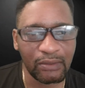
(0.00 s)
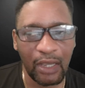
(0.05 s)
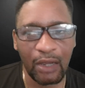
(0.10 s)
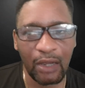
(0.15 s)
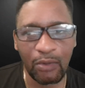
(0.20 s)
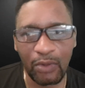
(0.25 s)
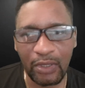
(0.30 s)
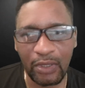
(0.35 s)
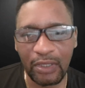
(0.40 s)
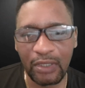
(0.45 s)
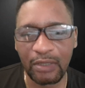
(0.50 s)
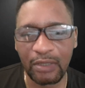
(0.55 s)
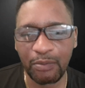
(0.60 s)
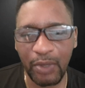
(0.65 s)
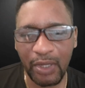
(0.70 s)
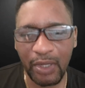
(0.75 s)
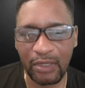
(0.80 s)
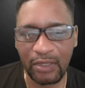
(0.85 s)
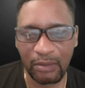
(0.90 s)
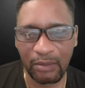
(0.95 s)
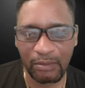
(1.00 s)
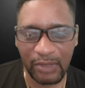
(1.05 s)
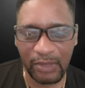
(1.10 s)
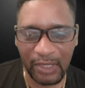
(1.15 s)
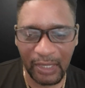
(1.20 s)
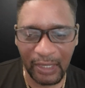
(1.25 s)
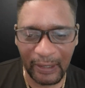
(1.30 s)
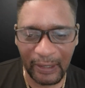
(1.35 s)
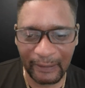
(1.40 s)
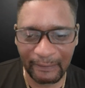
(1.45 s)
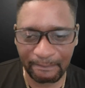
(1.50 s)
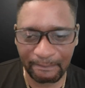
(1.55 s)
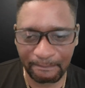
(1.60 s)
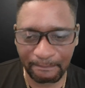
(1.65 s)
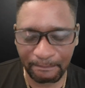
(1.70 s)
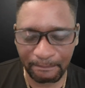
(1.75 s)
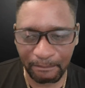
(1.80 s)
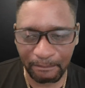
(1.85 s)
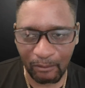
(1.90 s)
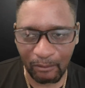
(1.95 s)
I want to spend some
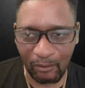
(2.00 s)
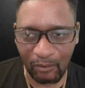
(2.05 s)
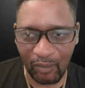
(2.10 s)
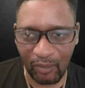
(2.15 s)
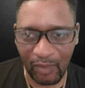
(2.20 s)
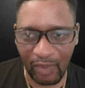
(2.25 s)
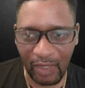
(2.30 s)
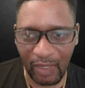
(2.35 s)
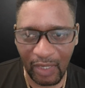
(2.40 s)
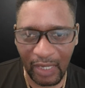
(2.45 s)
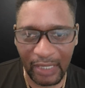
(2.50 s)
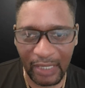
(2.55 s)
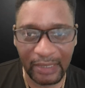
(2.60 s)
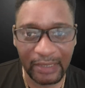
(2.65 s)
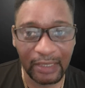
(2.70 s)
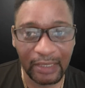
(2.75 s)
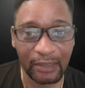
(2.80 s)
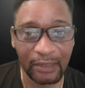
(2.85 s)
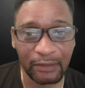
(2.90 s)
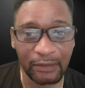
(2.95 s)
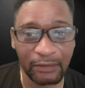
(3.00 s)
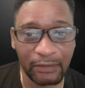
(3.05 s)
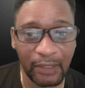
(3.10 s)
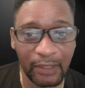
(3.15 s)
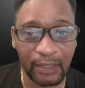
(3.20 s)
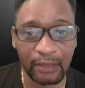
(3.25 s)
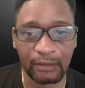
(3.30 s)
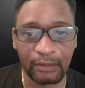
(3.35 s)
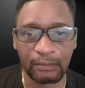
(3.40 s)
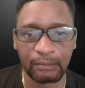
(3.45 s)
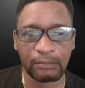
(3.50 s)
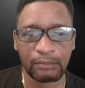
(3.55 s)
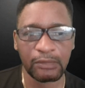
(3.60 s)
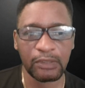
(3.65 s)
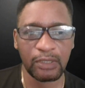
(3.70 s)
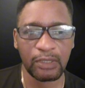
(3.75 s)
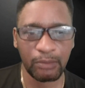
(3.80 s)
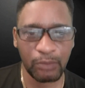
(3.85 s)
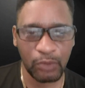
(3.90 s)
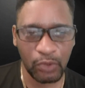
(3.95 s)
time identifying
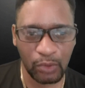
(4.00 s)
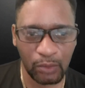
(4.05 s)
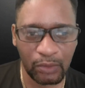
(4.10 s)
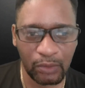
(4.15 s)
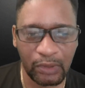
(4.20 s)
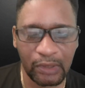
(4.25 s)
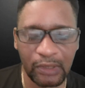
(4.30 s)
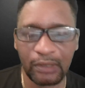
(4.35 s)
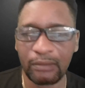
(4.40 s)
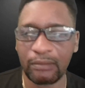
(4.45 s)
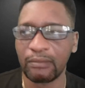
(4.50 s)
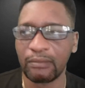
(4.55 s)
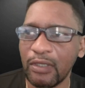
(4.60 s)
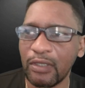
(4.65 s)
some tools